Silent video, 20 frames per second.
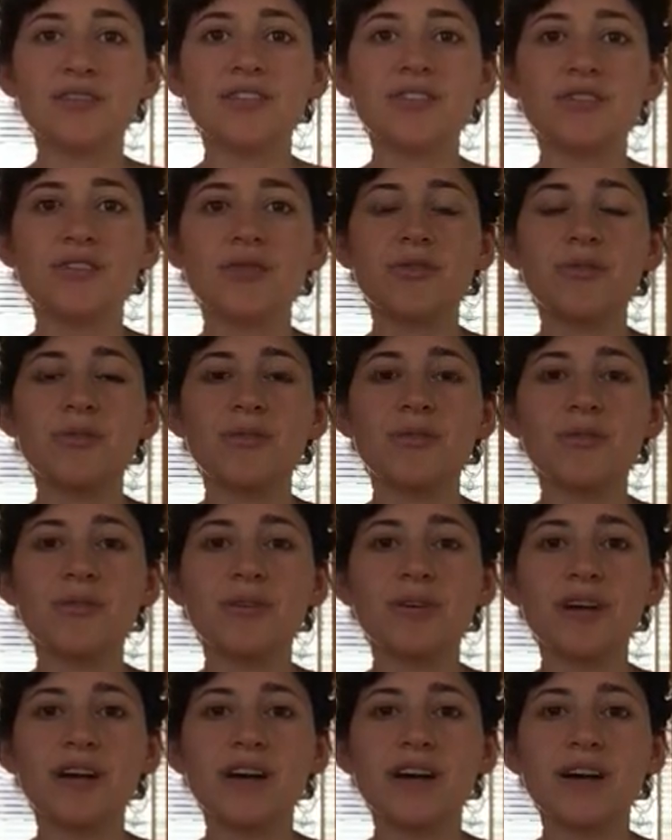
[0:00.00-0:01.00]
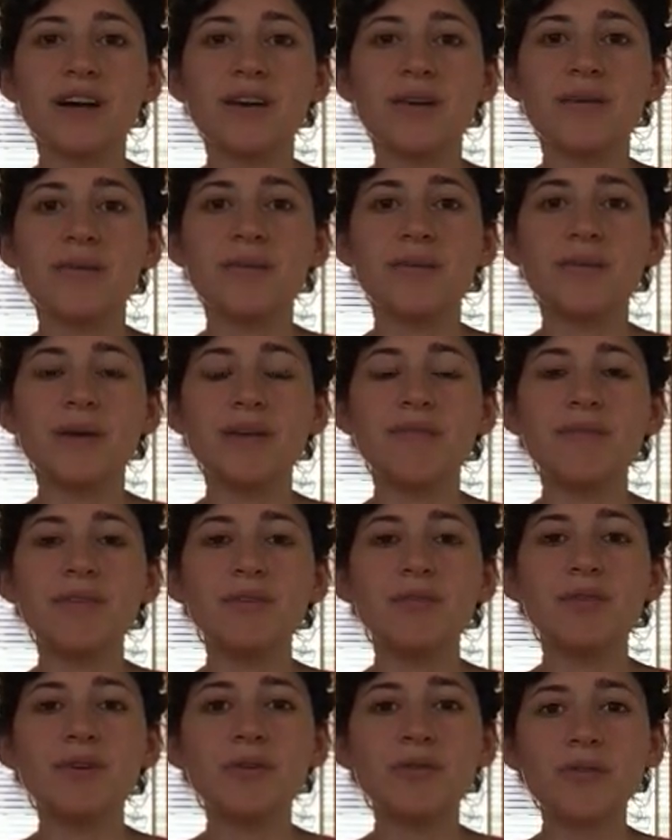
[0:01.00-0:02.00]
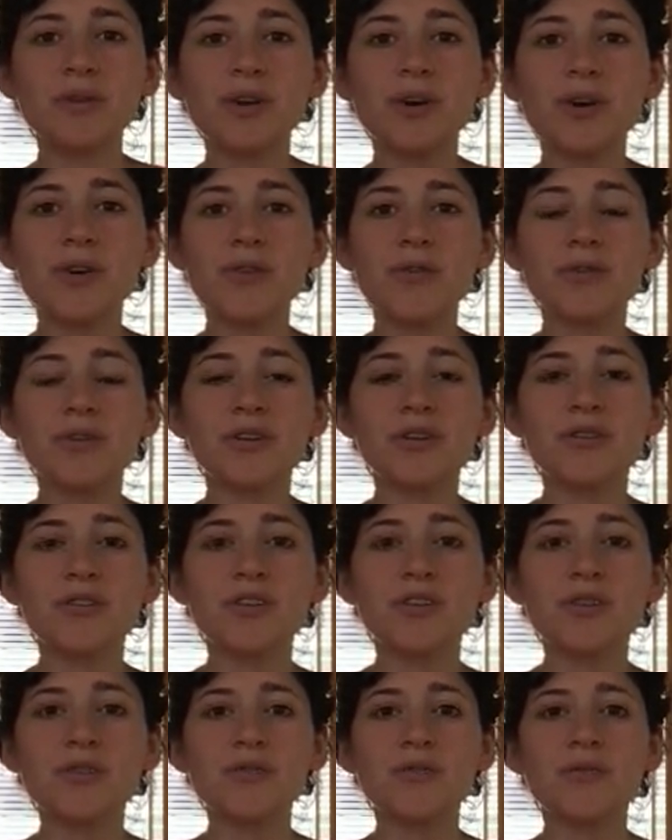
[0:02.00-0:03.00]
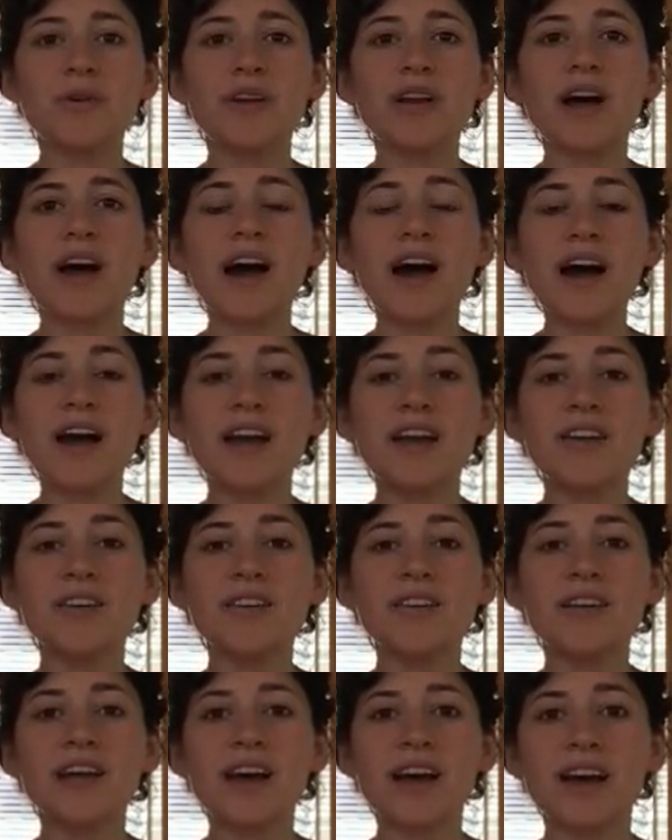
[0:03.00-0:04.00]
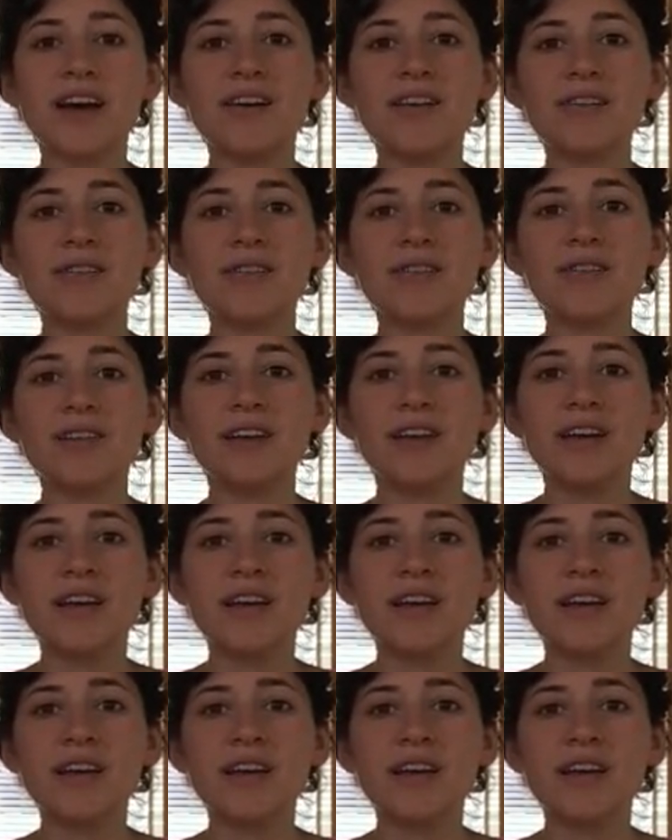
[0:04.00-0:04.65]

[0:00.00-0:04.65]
So maybe you don't know or you know what iron out.